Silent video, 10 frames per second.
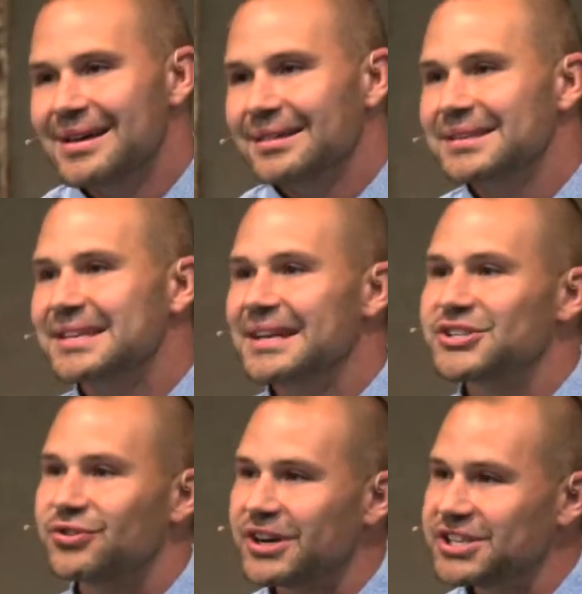Listen, as
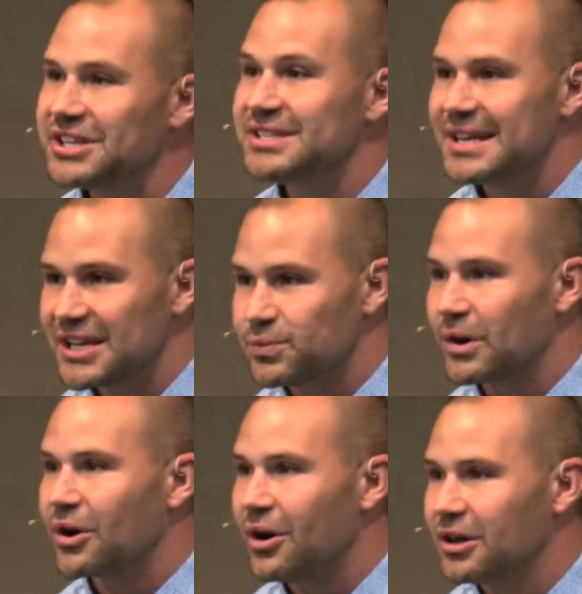Christians, yes, we're
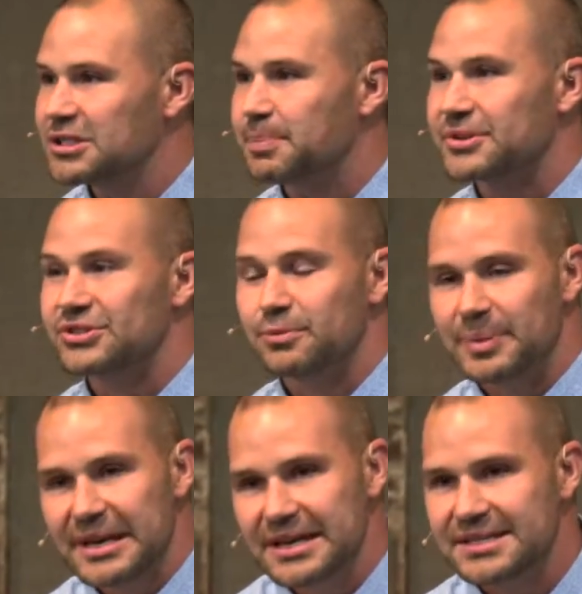called to pursue
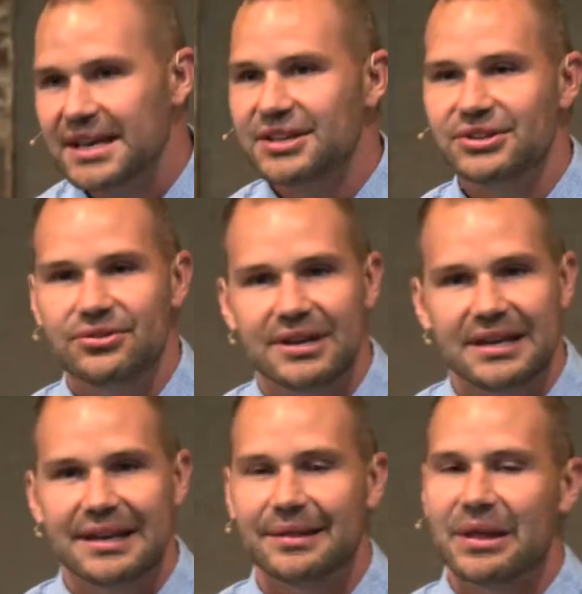peace and
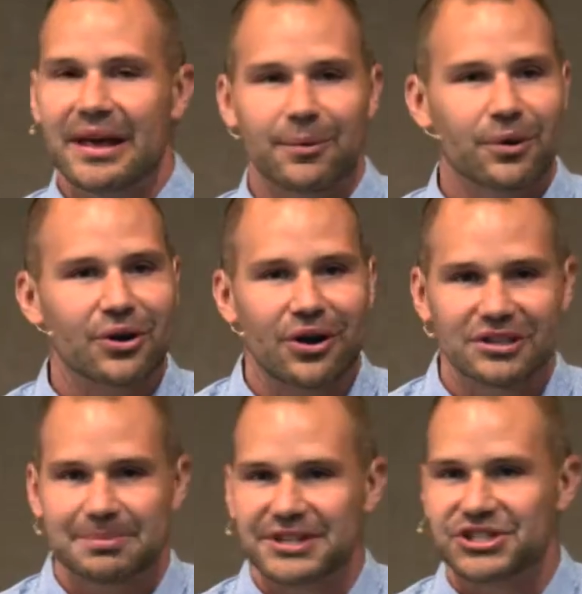unity, and we're
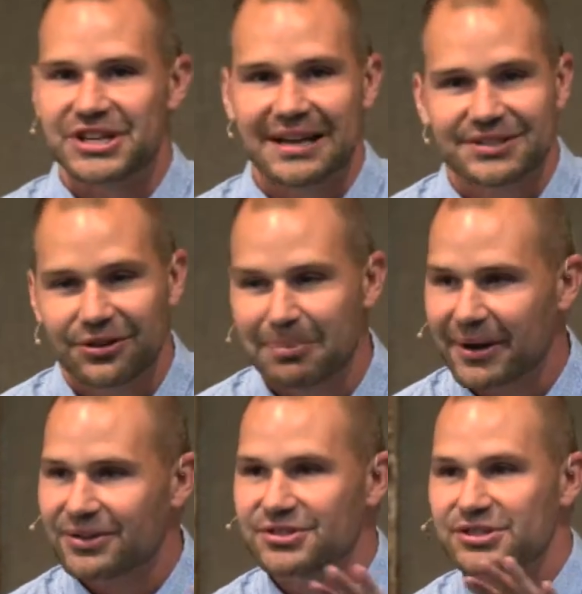called to be gentle, but
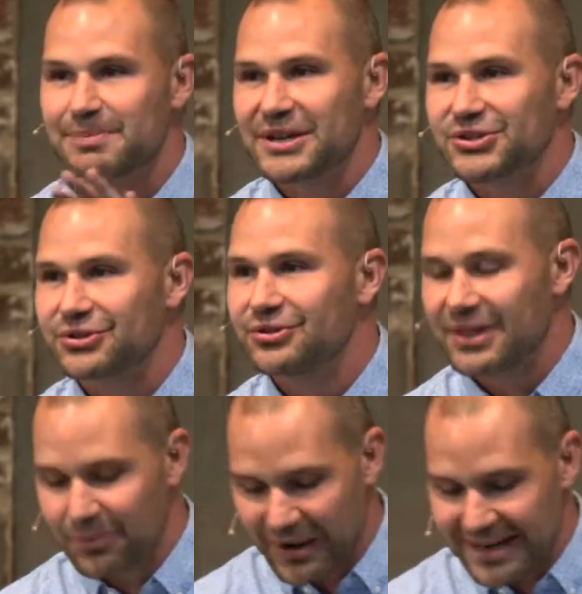also speak truth.
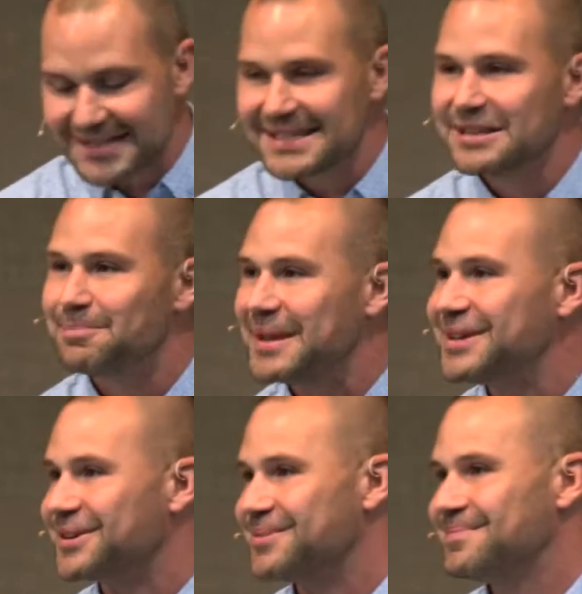And what I see in
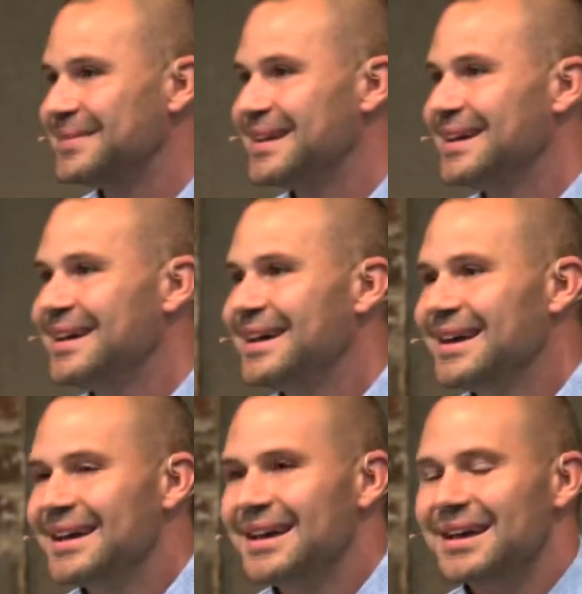Peter
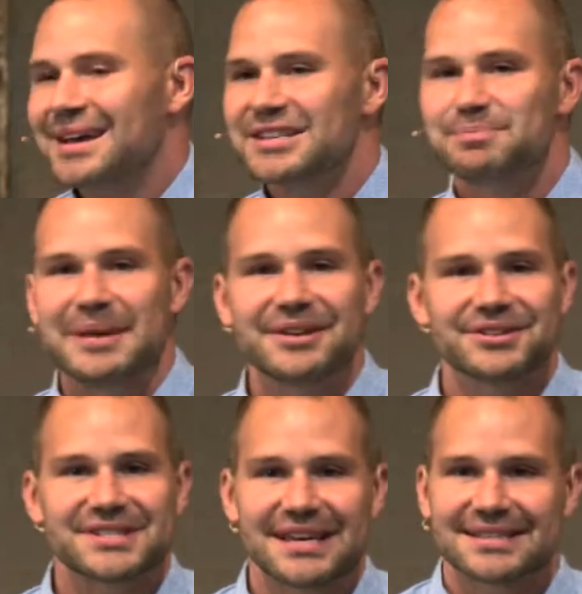is Peter
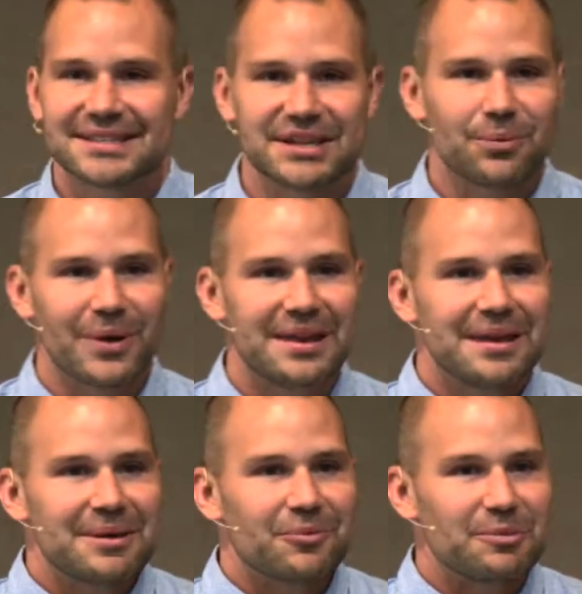says, listen, when
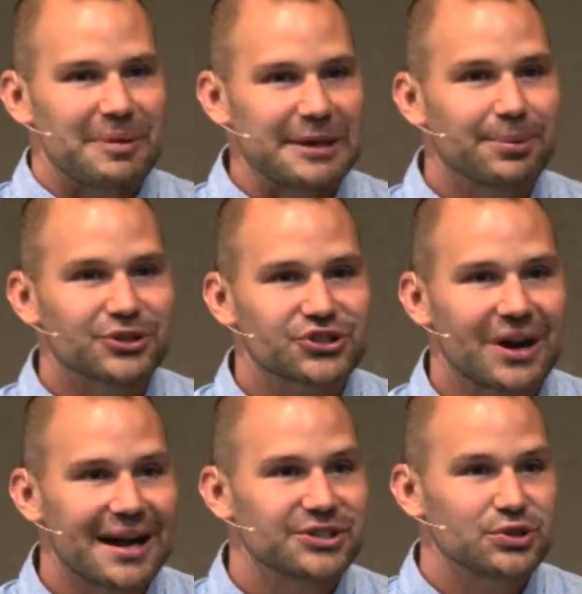people
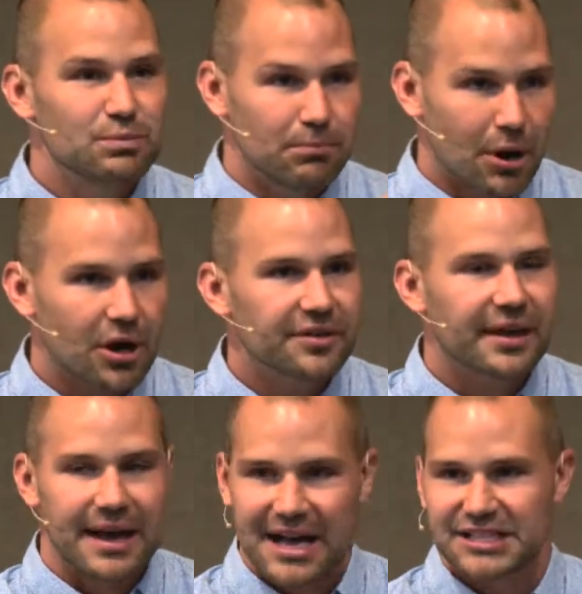try to mar
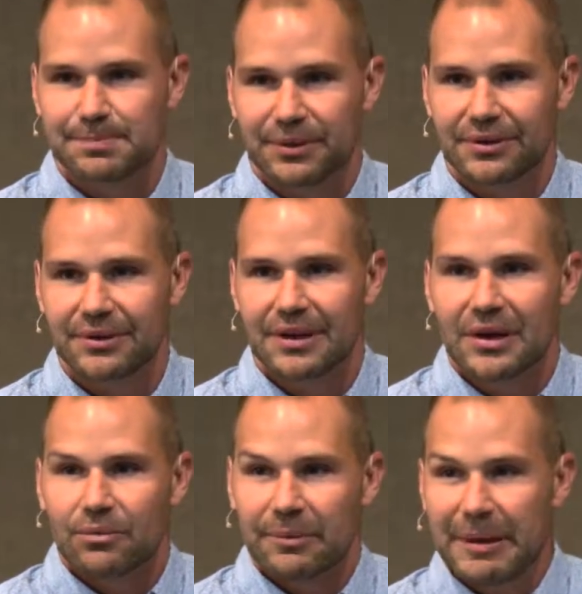the gospel,
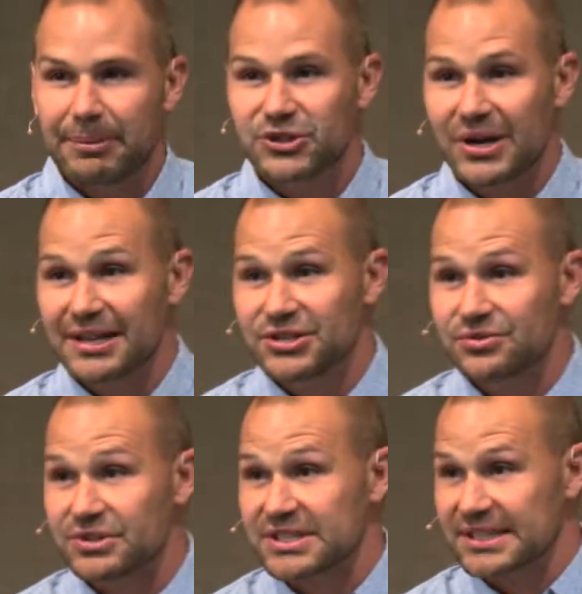when people try
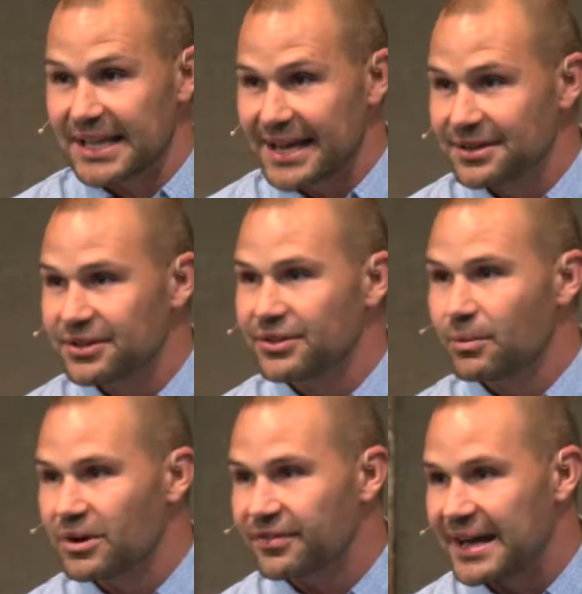to slander the
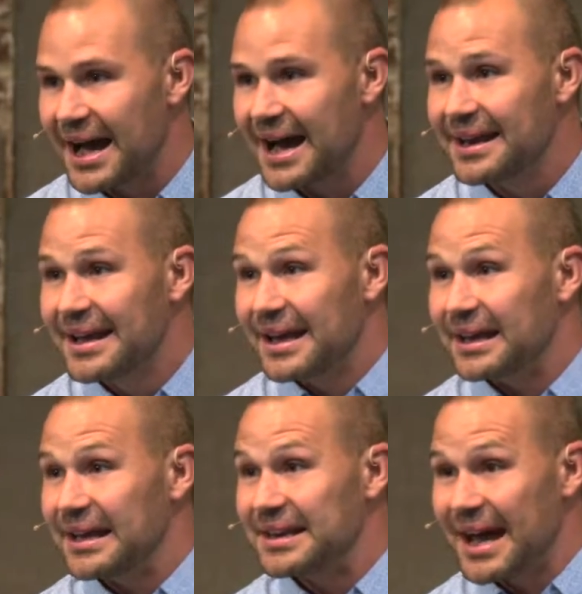word of God
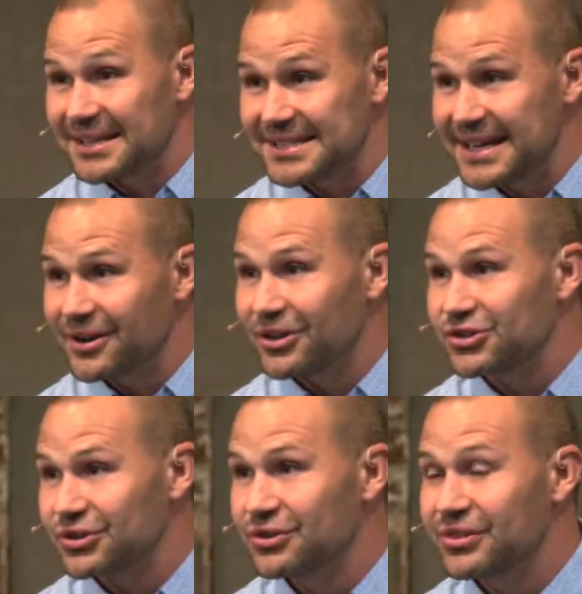and not stand on
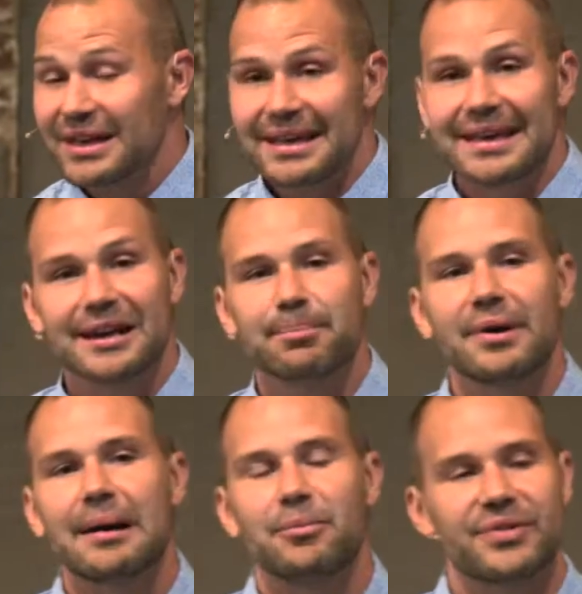truth, he had a
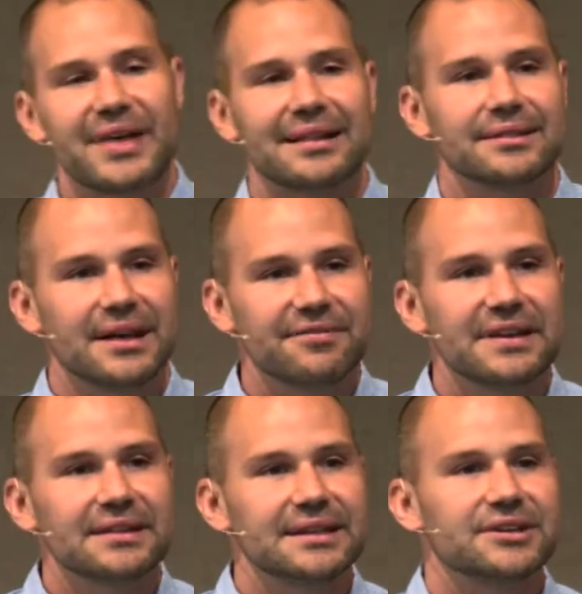problem with that.
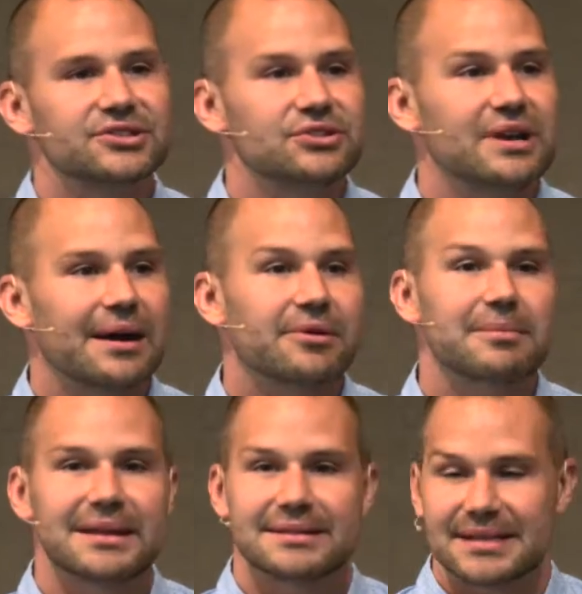Loving leaders do not
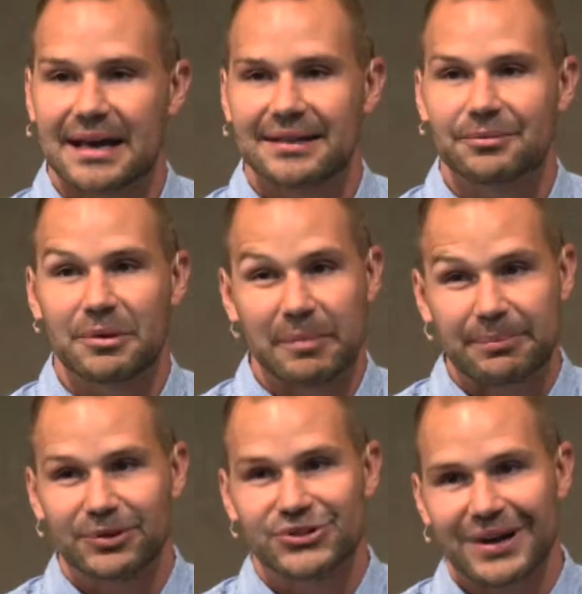remain silent when
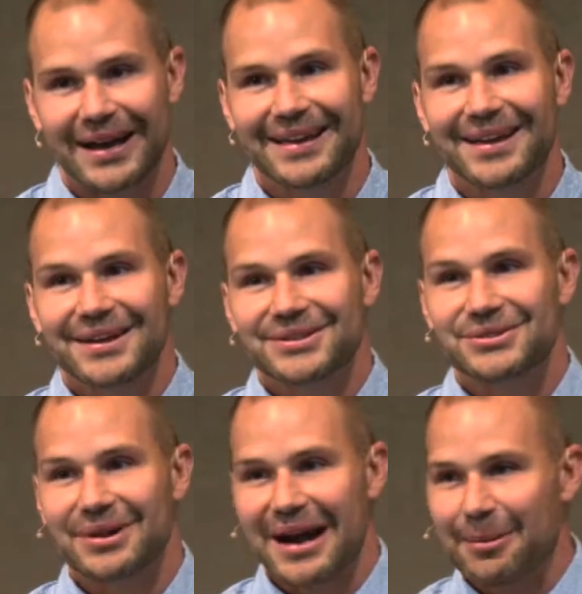people try
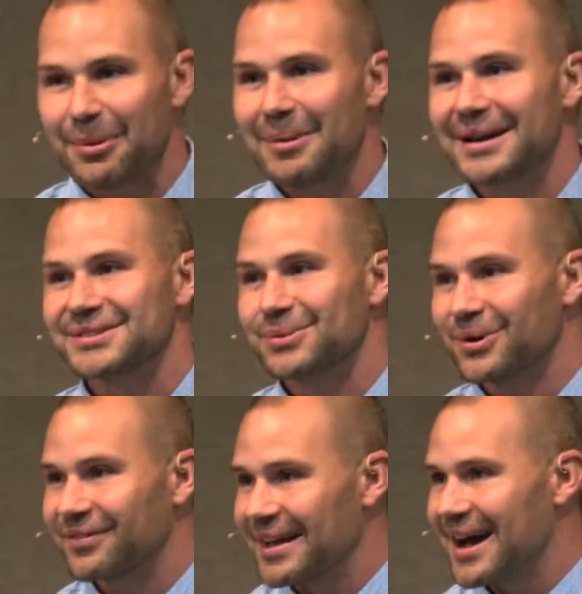to compromise the
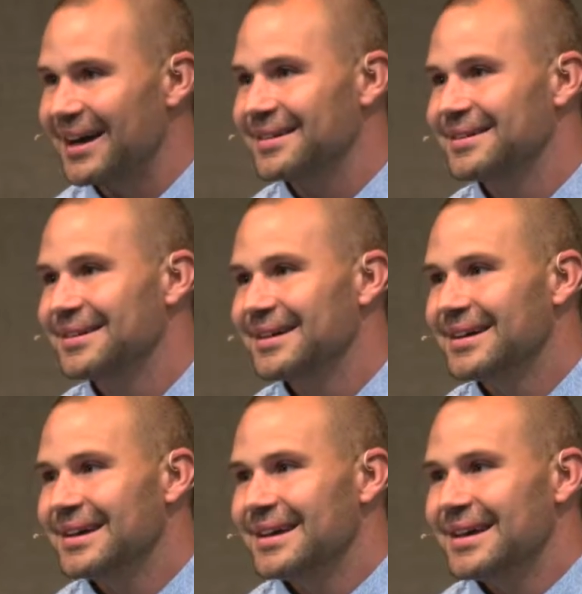word of God.
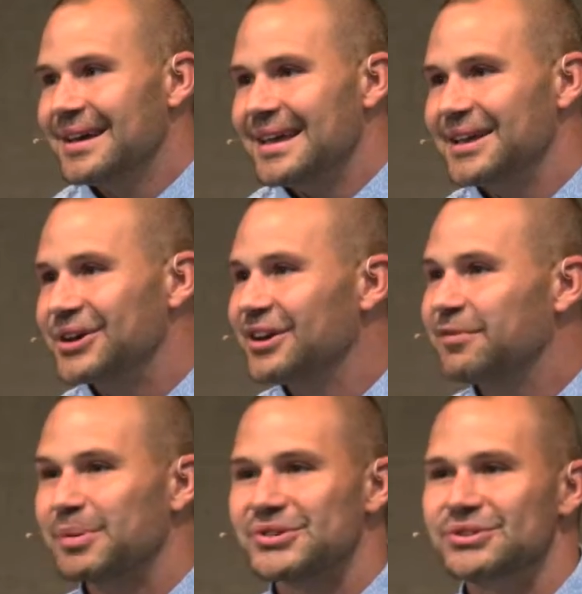He could
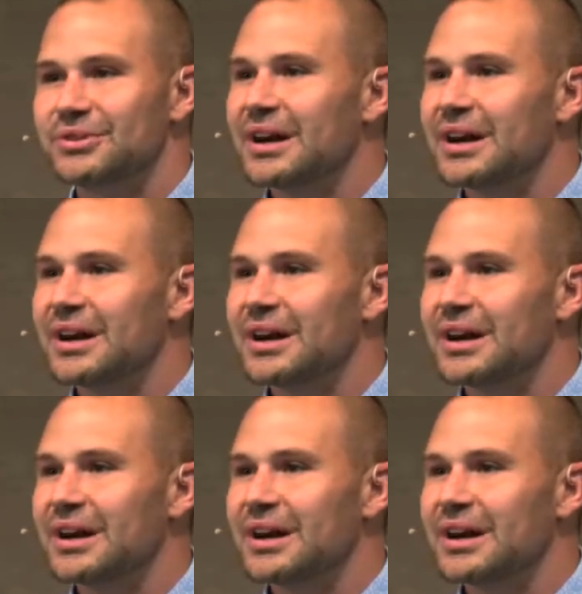have pursued